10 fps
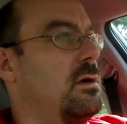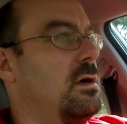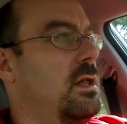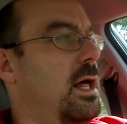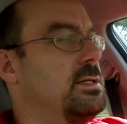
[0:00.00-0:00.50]

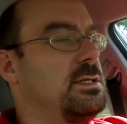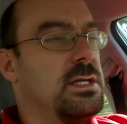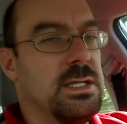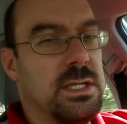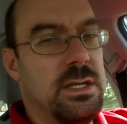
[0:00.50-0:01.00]
And that's
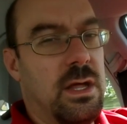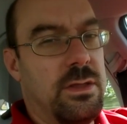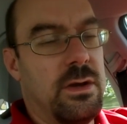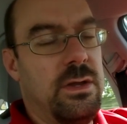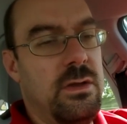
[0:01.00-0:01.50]
that's
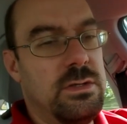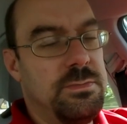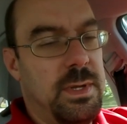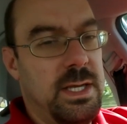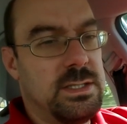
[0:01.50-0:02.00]
another huge
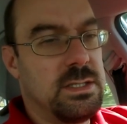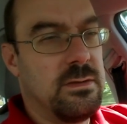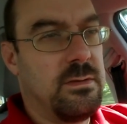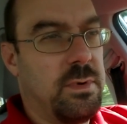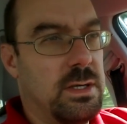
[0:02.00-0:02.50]
piece
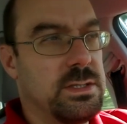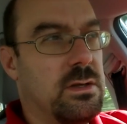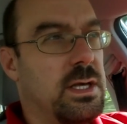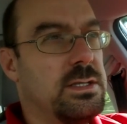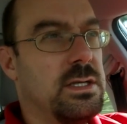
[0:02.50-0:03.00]
of the
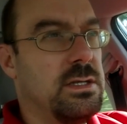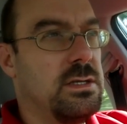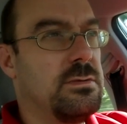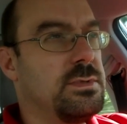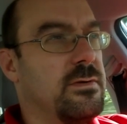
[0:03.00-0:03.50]
puzzle, as in
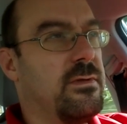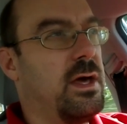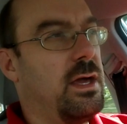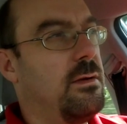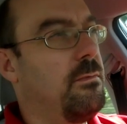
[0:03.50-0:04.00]
terms of
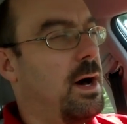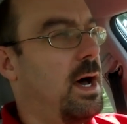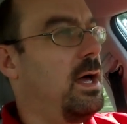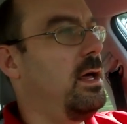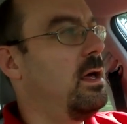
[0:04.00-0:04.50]
like
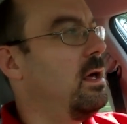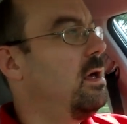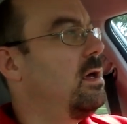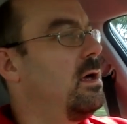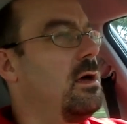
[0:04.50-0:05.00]
my
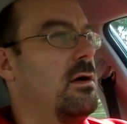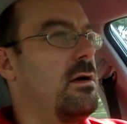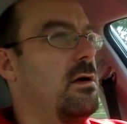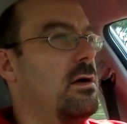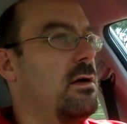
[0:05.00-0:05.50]

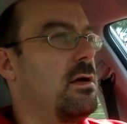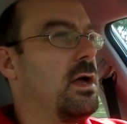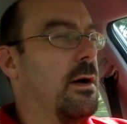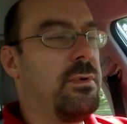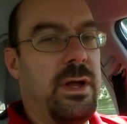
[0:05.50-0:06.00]

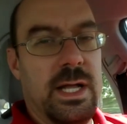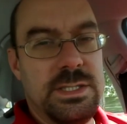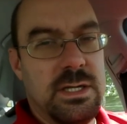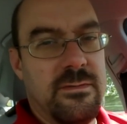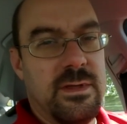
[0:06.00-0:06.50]

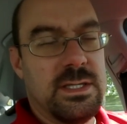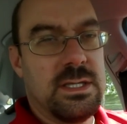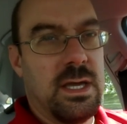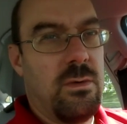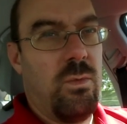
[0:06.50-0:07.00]
comprehension of this.
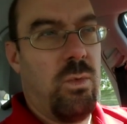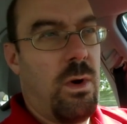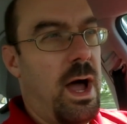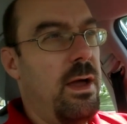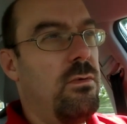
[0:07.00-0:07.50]
Like,
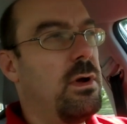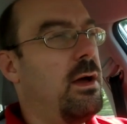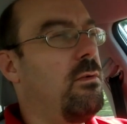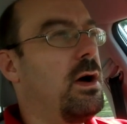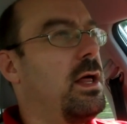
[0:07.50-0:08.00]
why would I
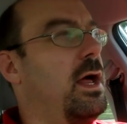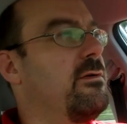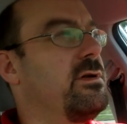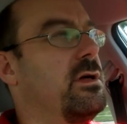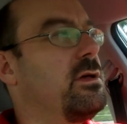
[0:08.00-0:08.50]
want to
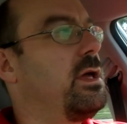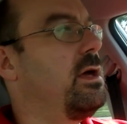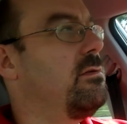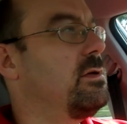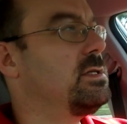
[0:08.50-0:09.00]
have another kid with